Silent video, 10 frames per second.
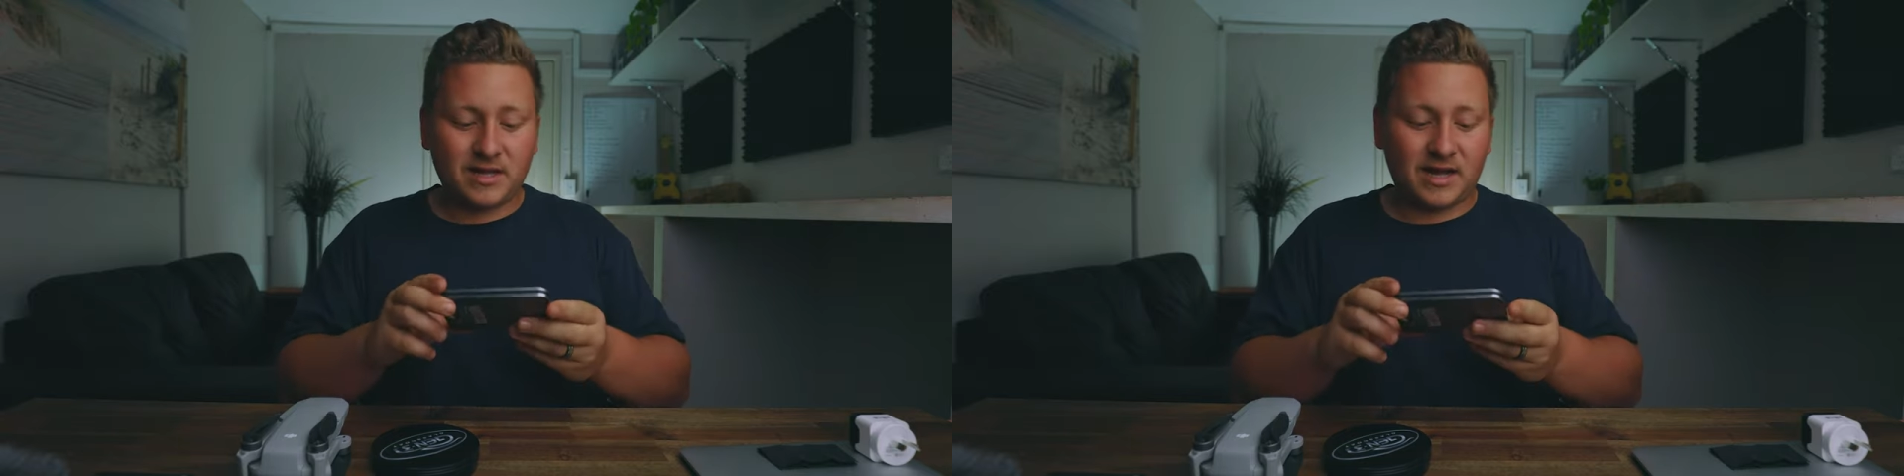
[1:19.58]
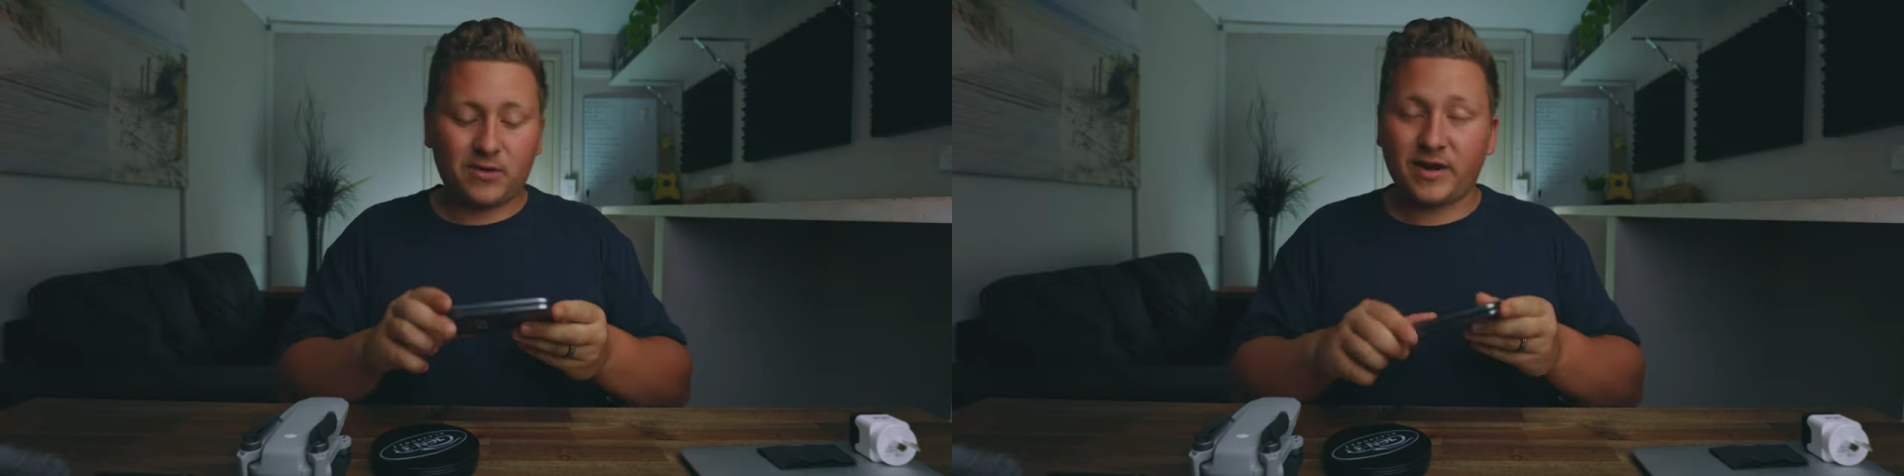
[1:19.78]

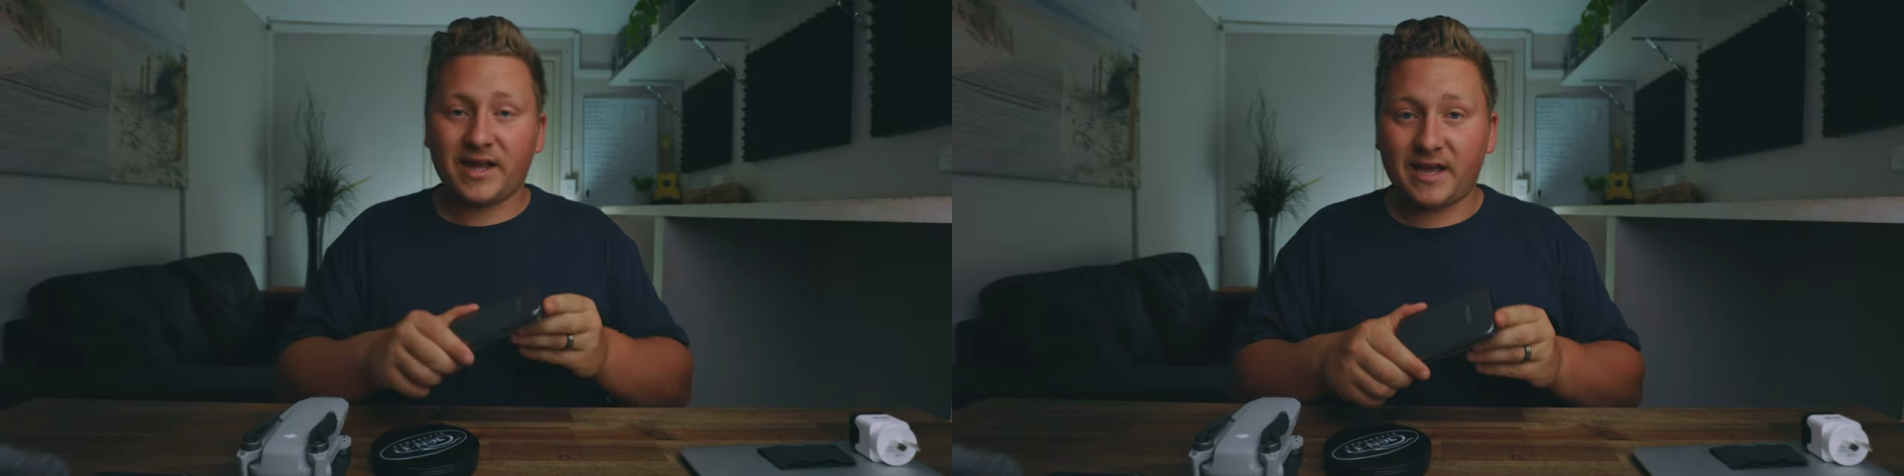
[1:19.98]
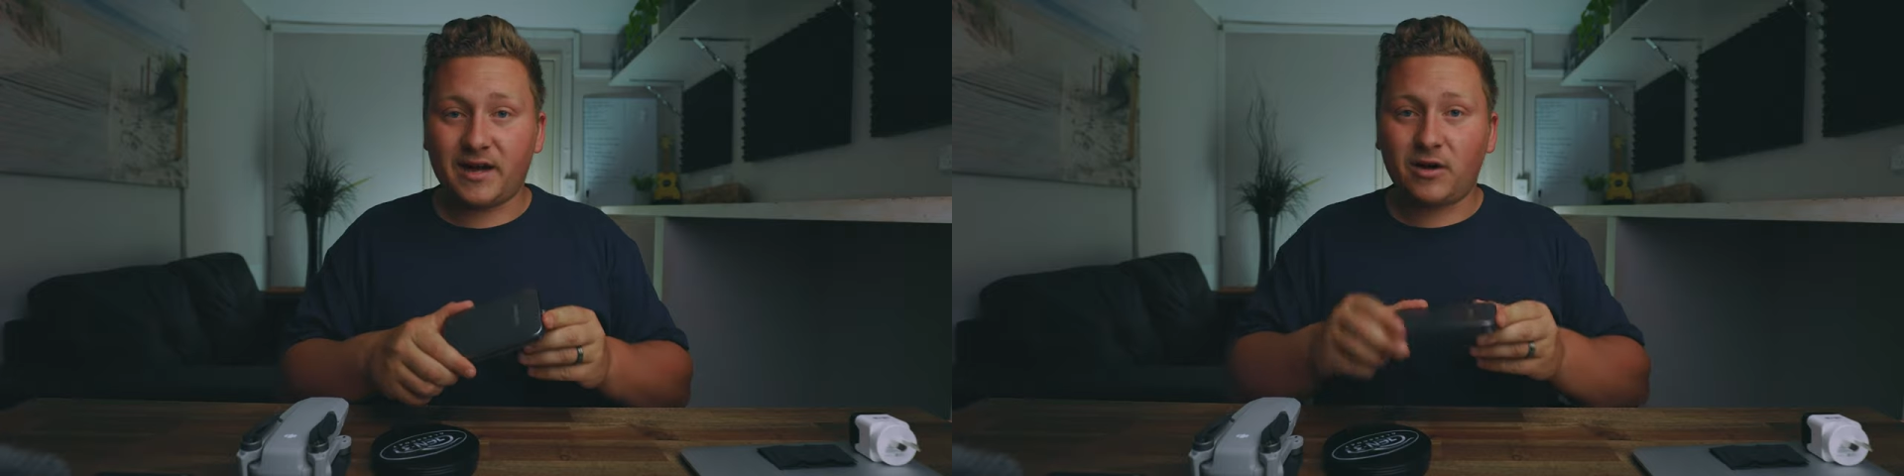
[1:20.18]
when I
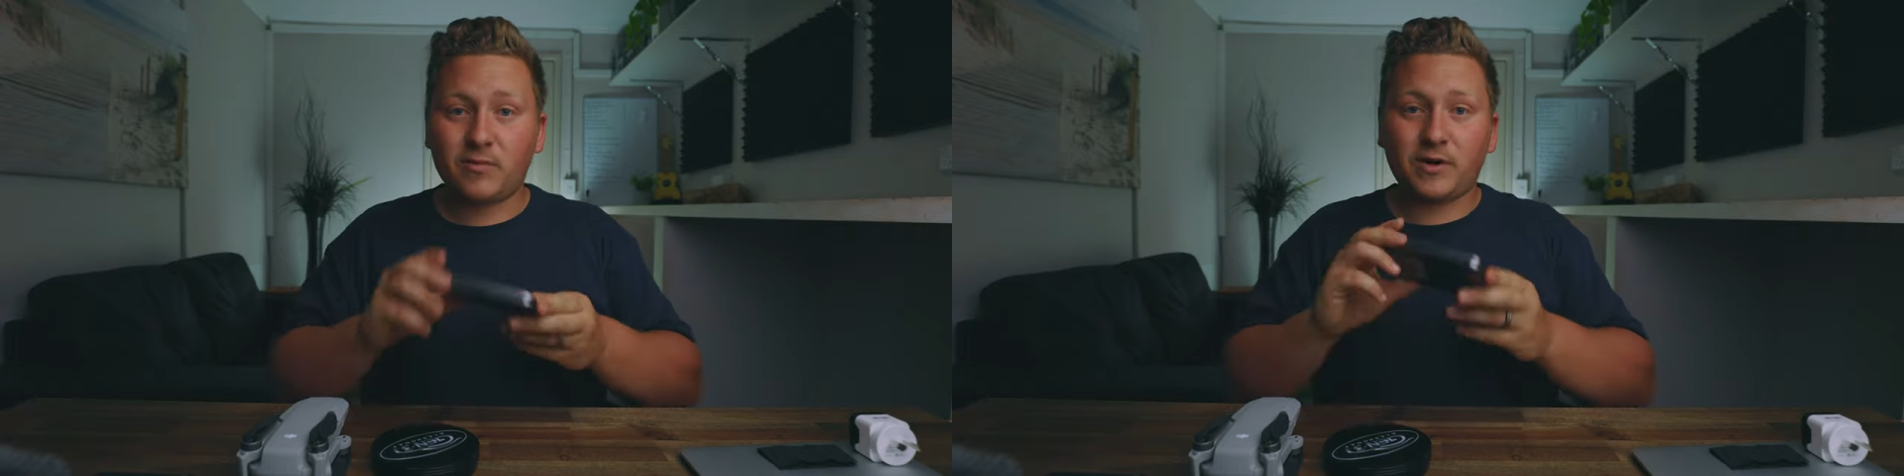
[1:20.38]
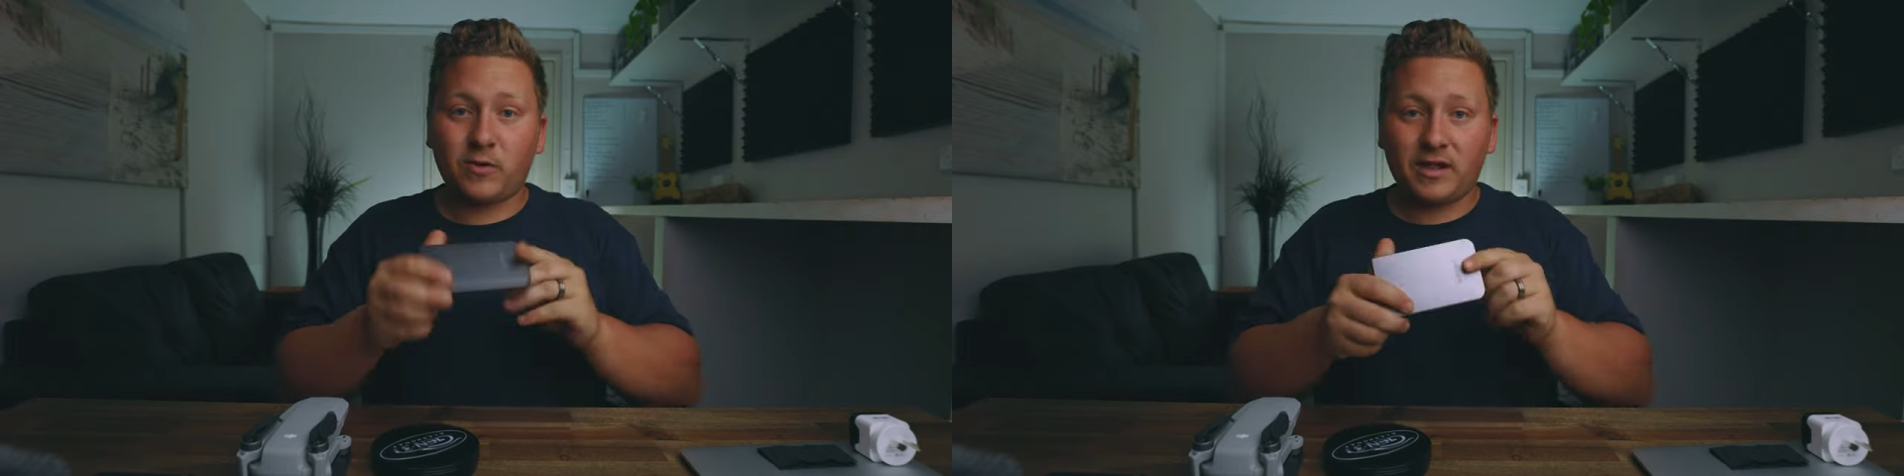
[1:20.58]
get
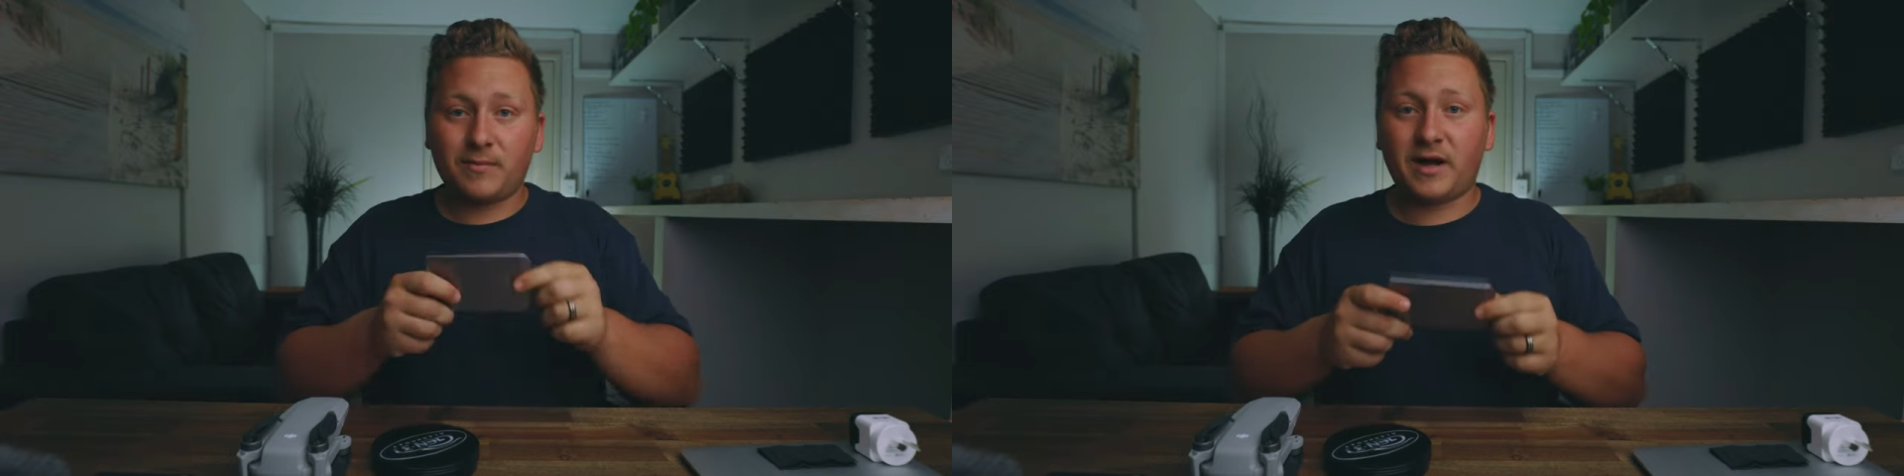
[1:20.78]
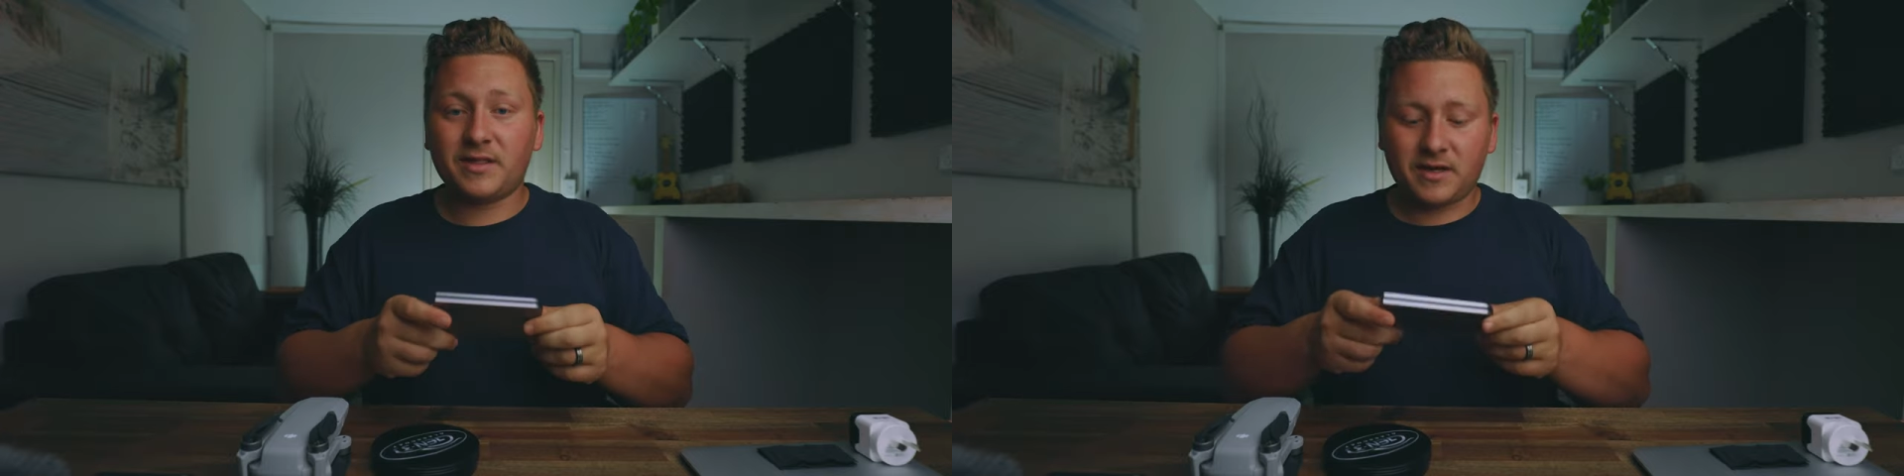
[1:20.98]
home. But while
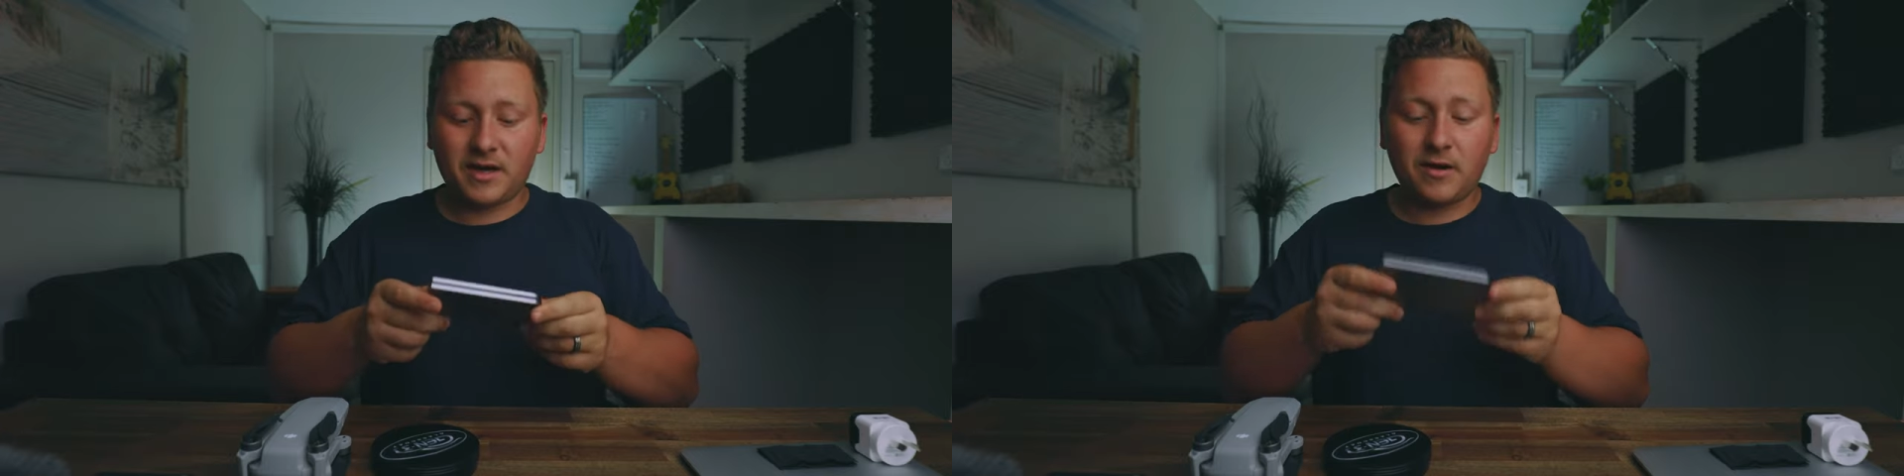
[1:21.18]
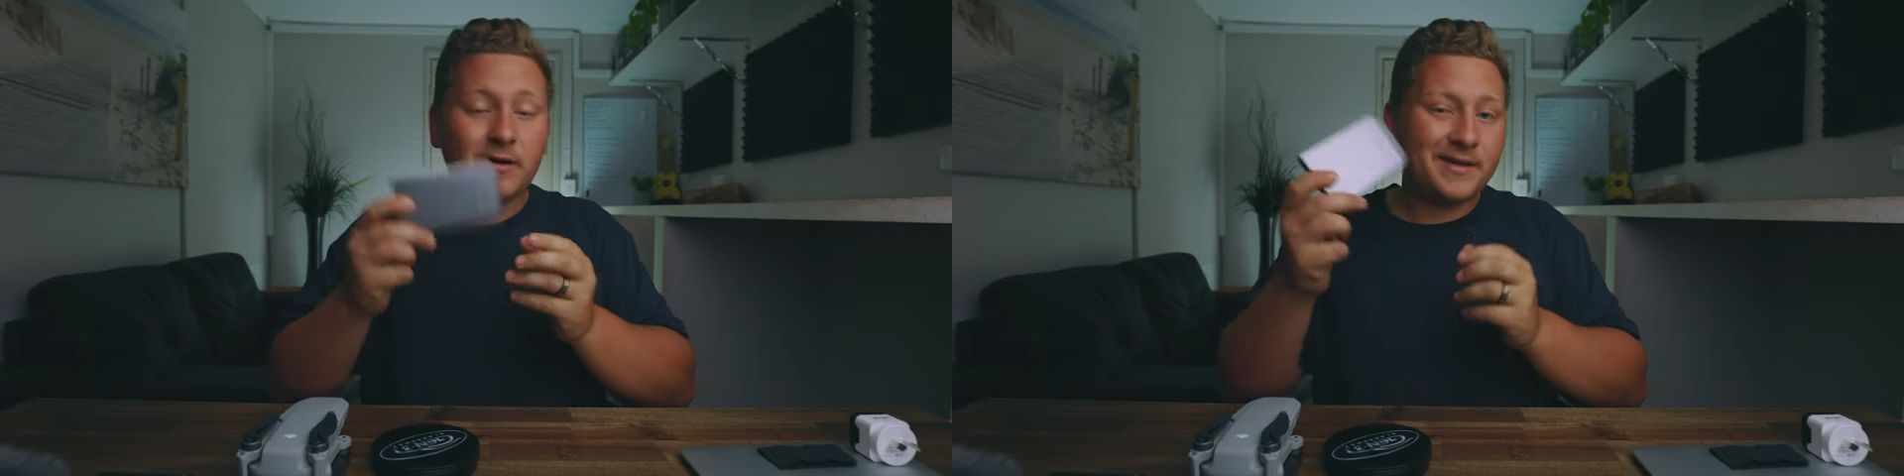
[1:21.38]
I'm out on the
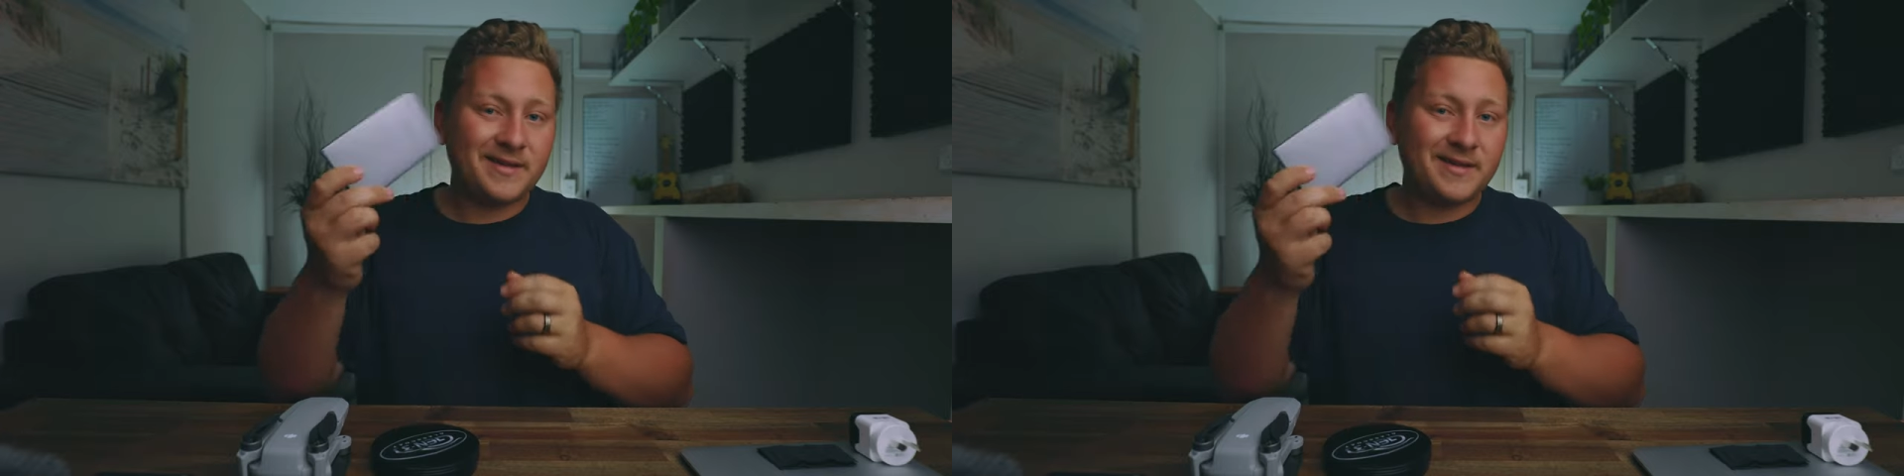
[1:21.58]
go,